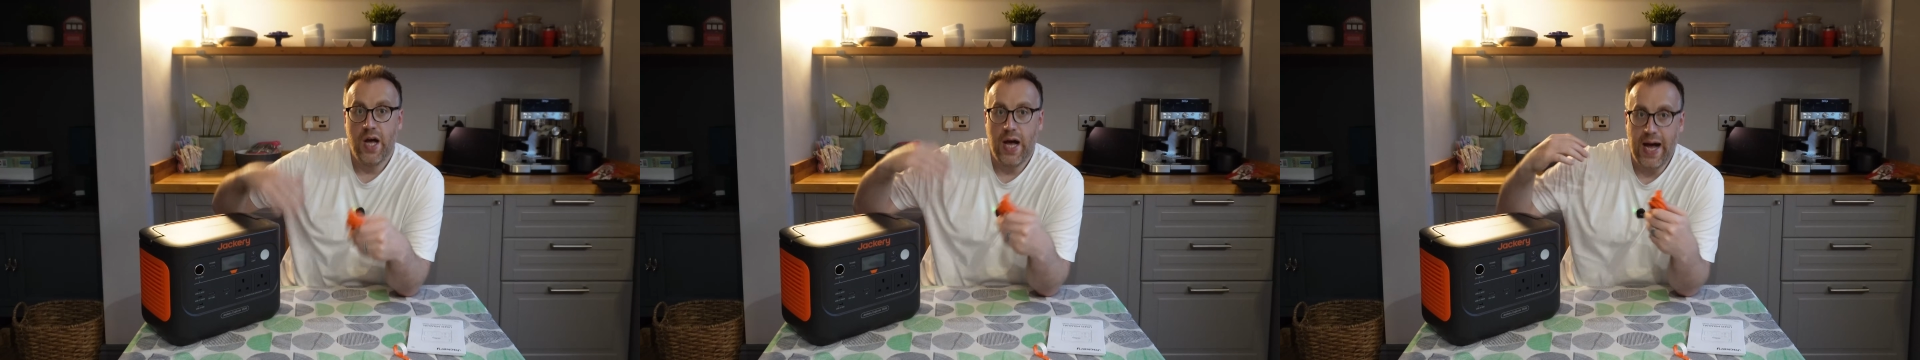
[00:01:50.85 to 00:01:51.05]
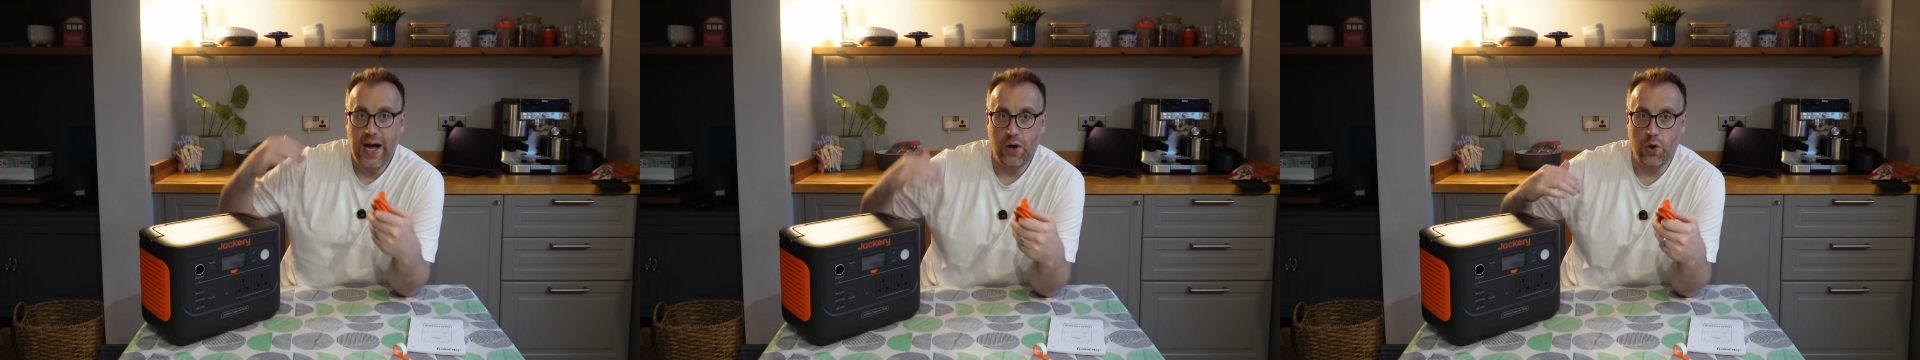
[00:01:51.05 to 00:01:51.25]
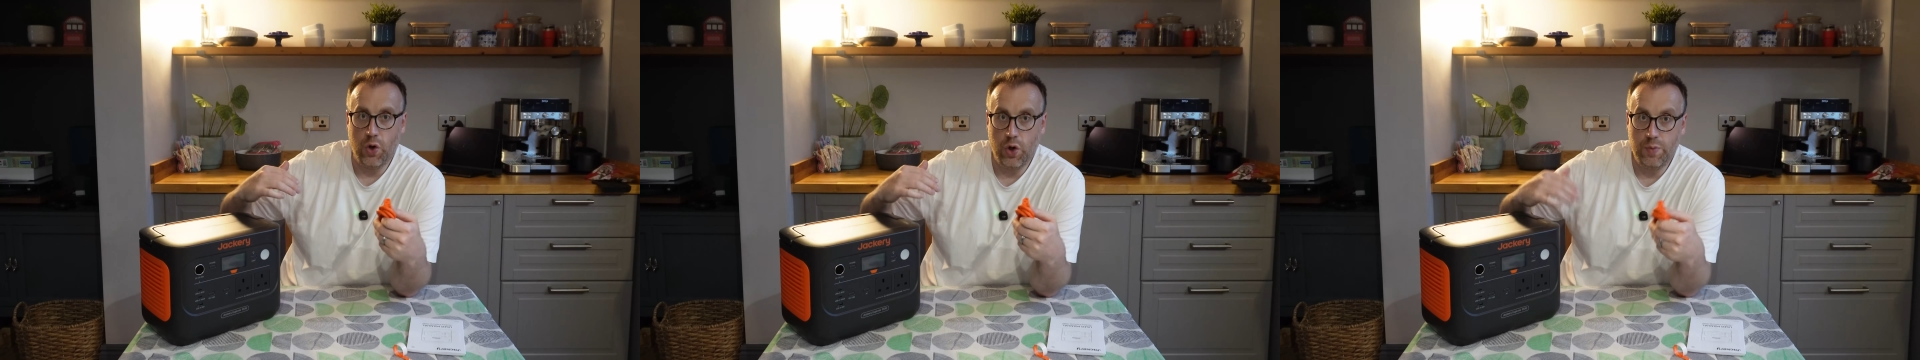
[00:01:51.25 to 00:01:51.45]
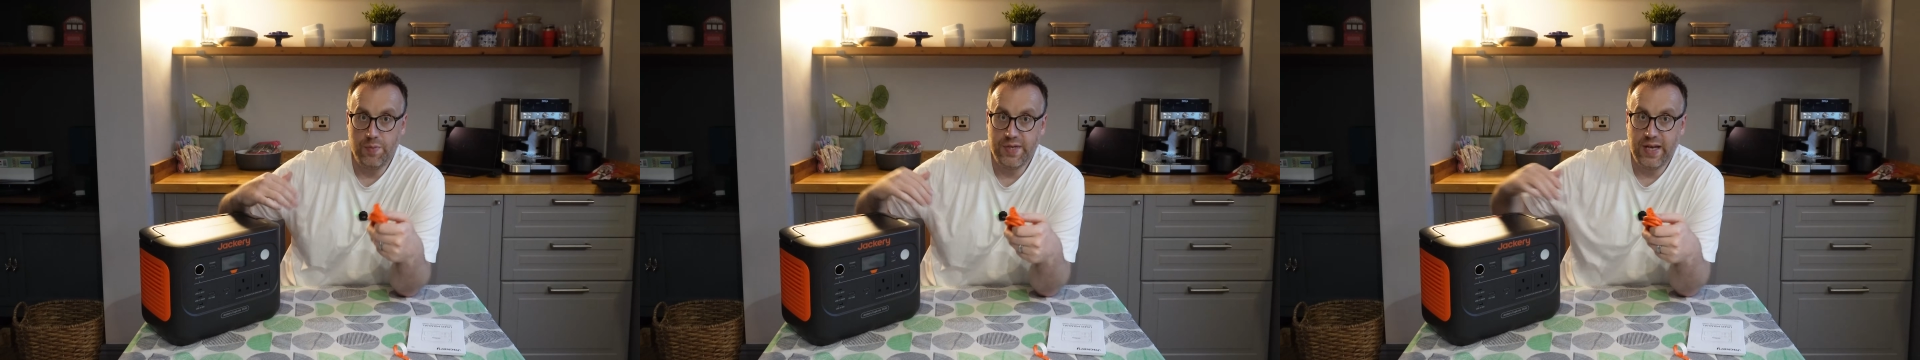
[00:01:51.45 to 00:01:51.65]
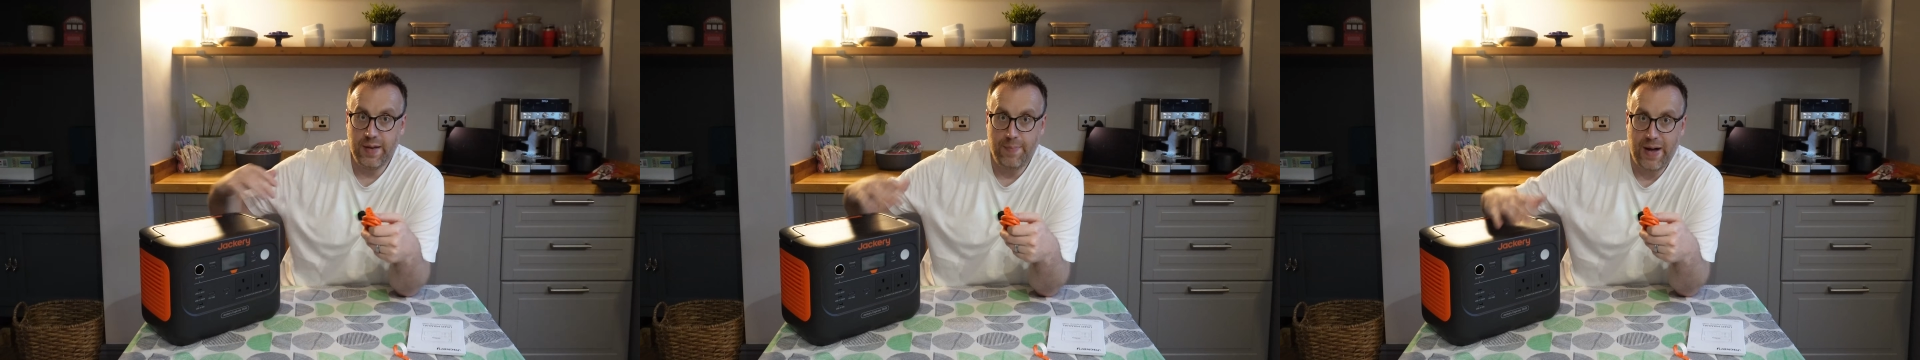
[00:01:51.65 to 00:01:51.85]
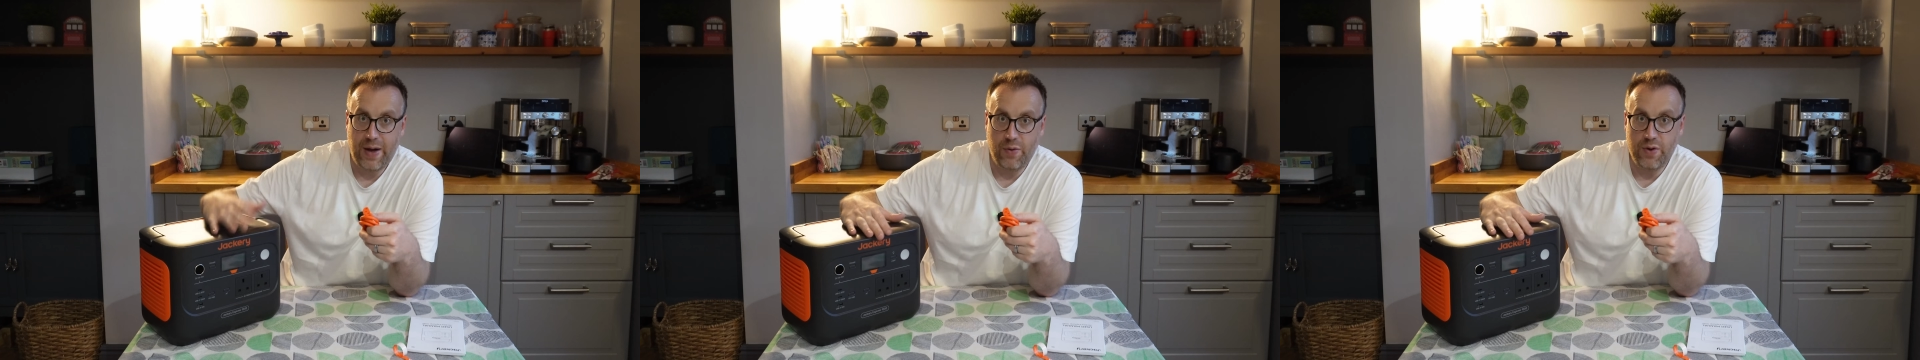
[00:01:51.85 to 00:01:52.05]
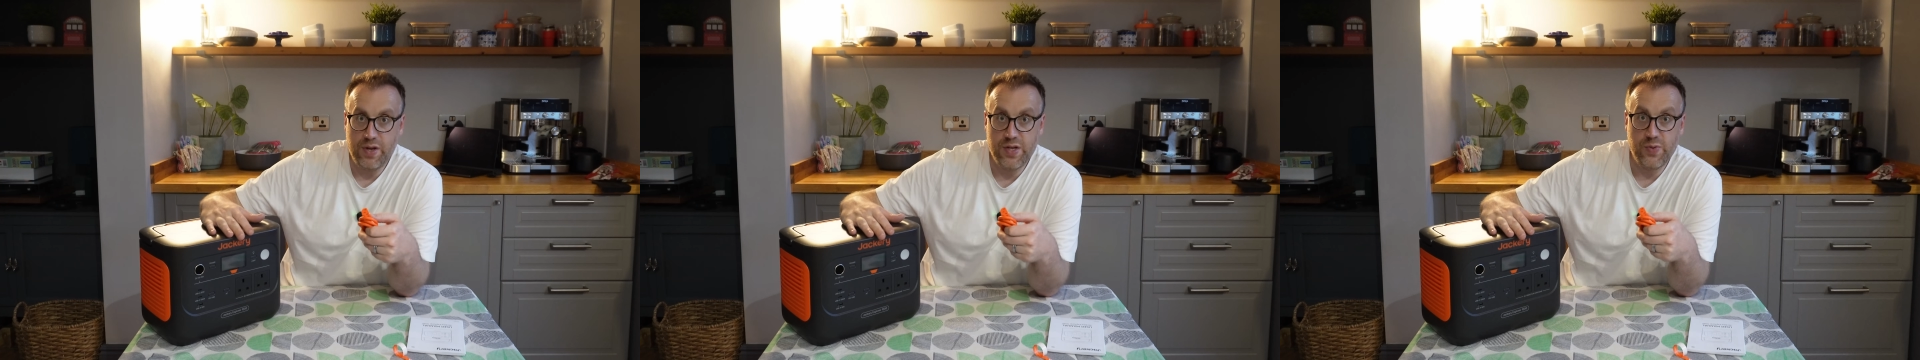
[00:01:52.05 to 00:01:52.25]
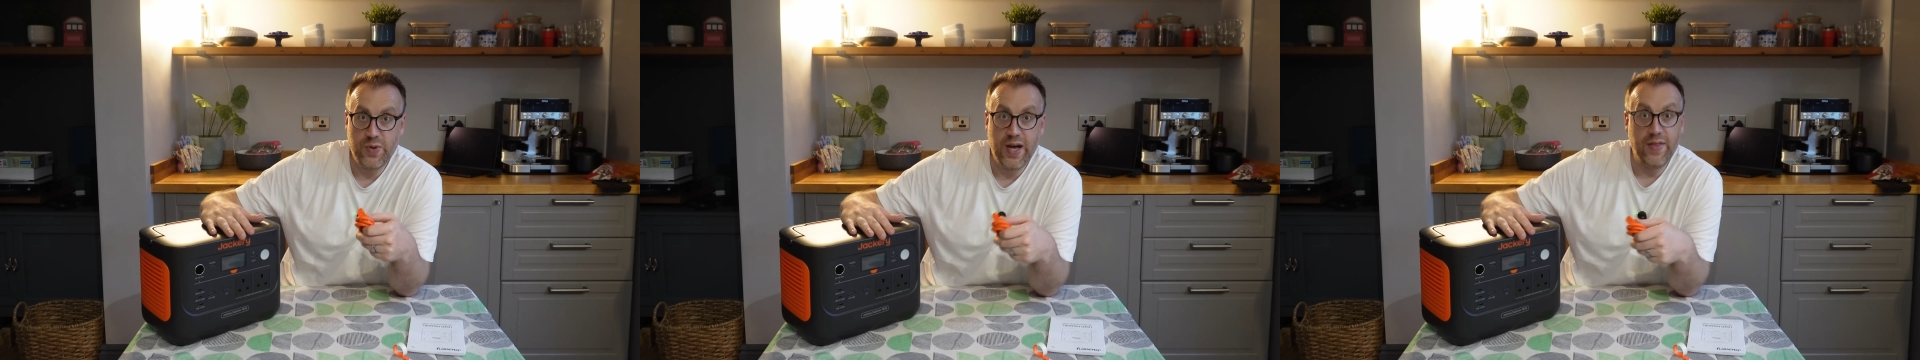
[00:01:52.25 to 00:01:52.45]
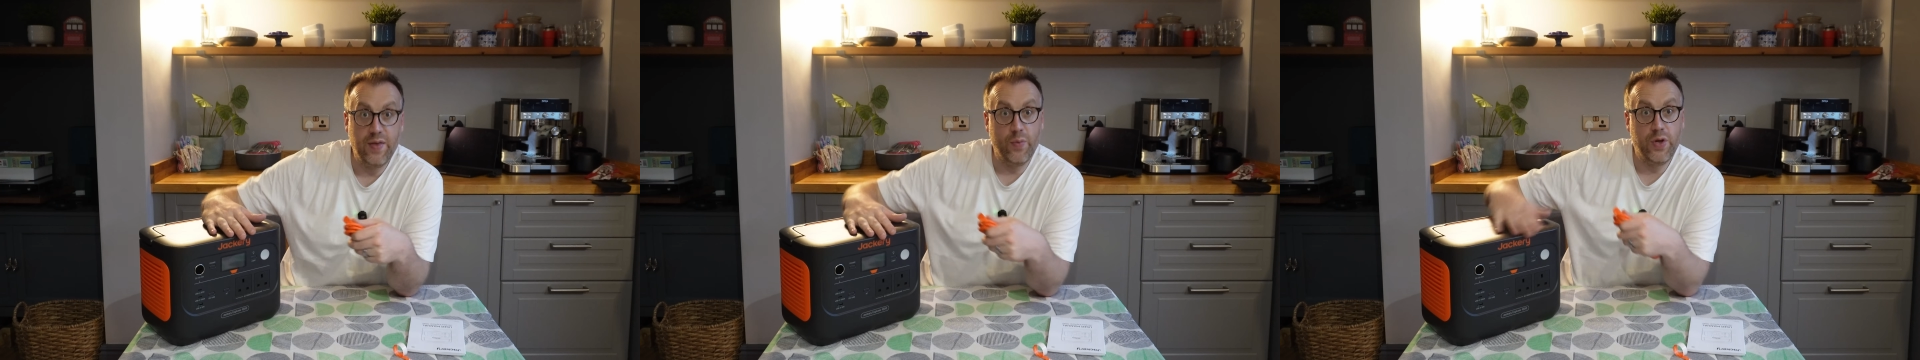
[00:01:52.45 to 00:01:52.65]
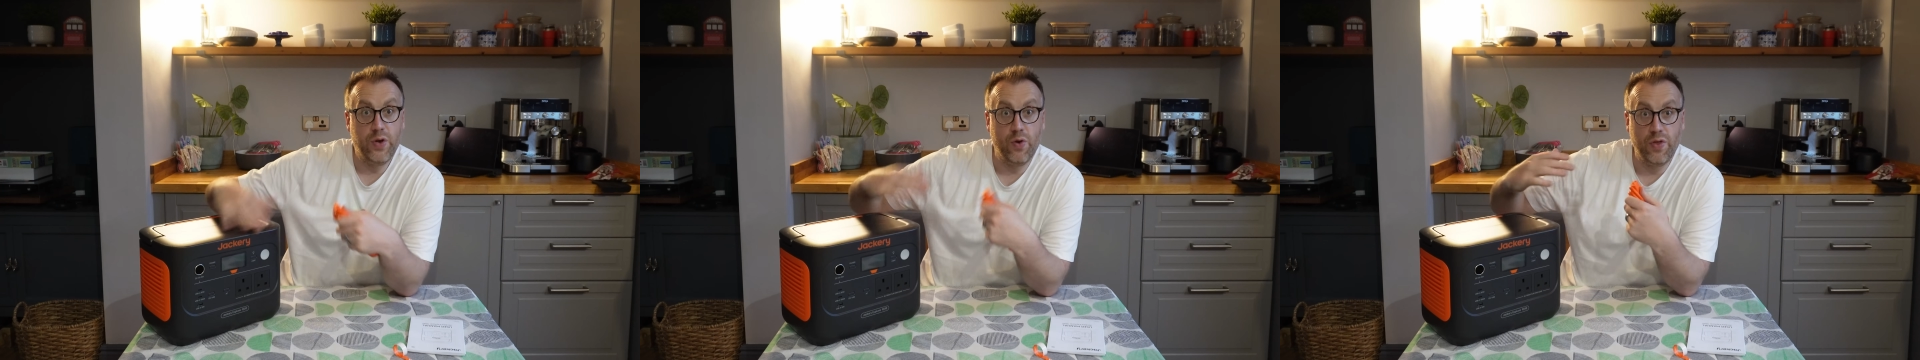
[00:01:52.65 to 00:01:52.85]
at home to get power into it, and
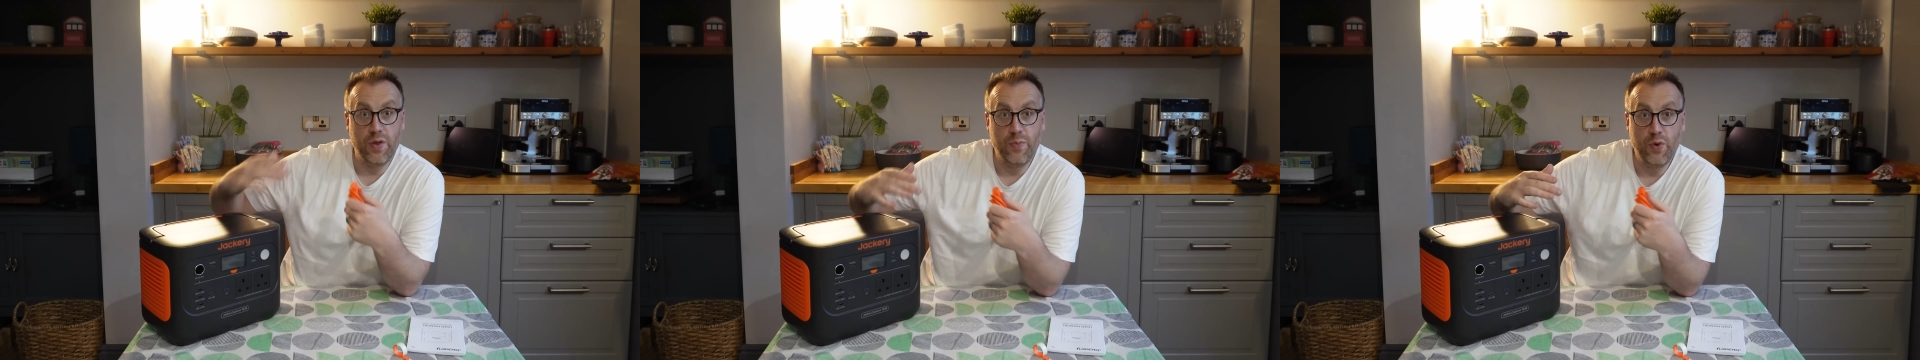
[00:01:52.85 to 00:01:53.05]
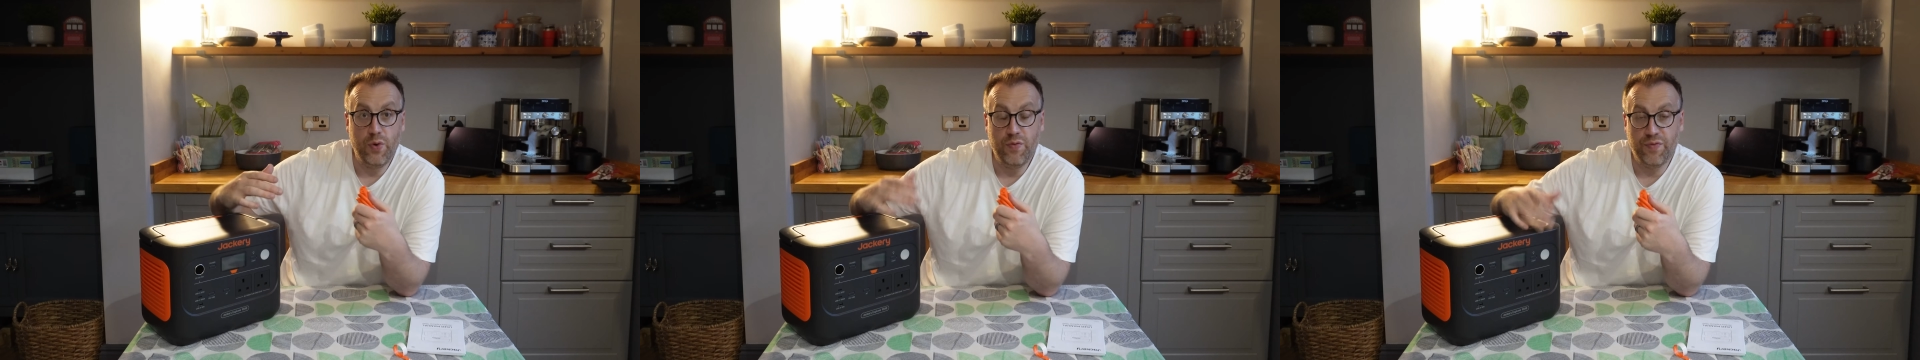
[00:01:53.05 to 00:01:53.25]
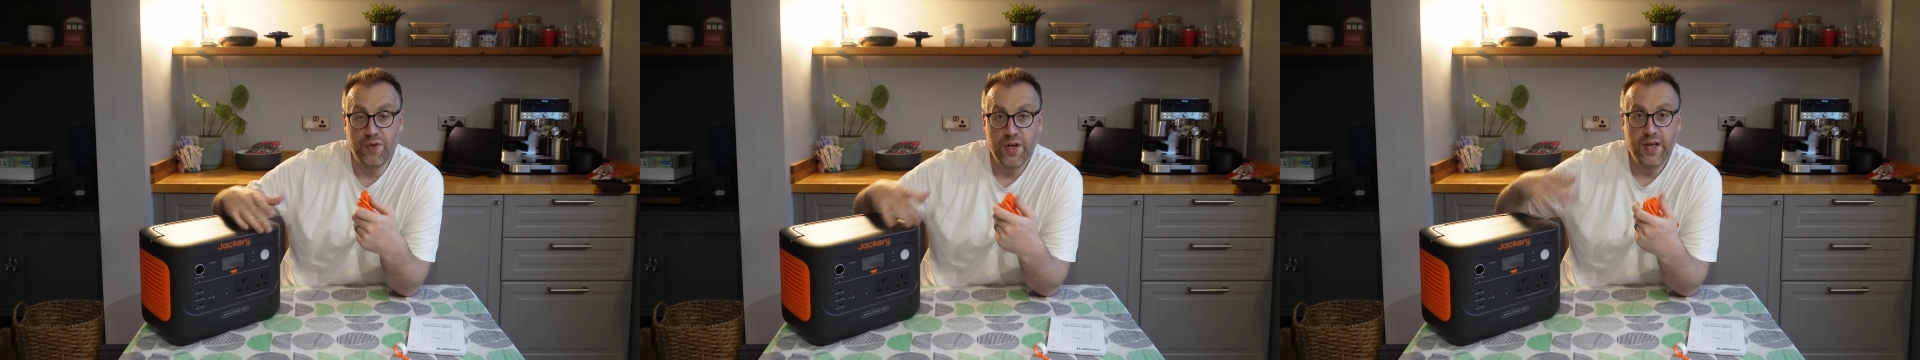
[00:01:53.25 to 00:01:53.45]
then when you're on the move,